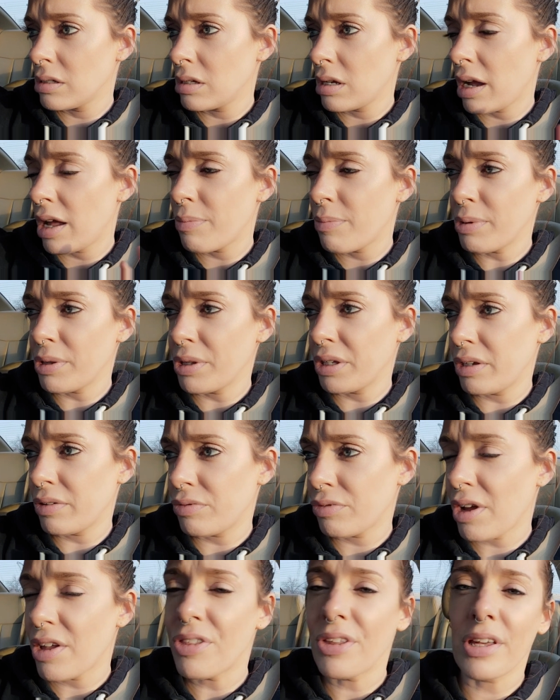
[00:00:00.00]
I believe.
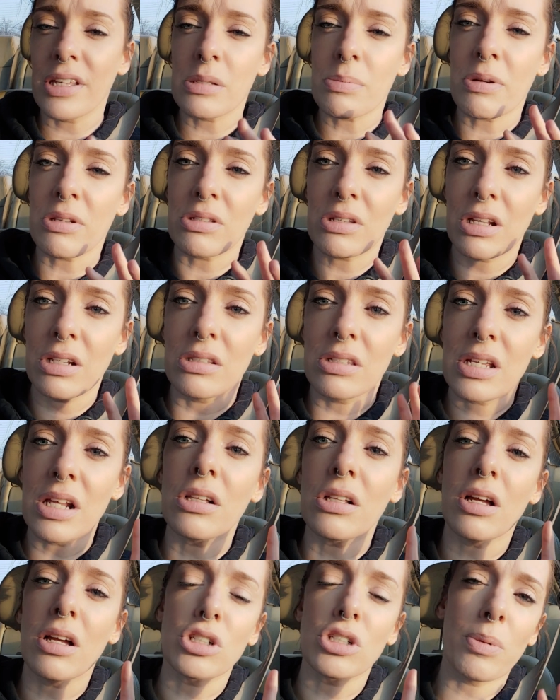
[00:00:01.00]
I think it's about 10
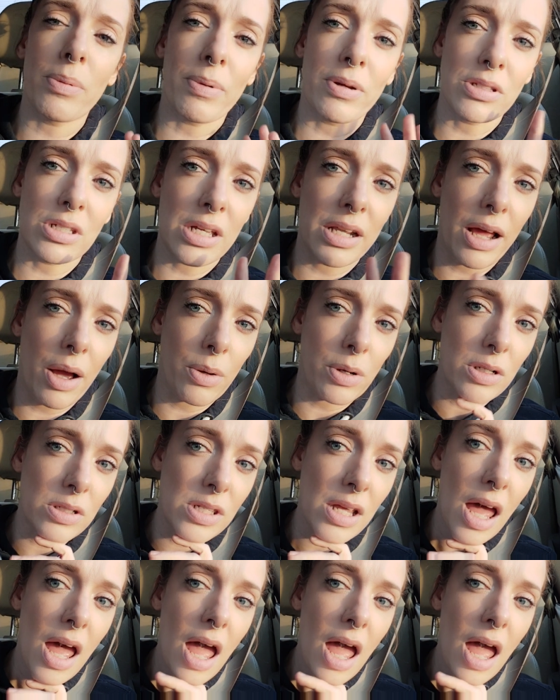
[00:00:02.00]
o'clock should be about 10 hours.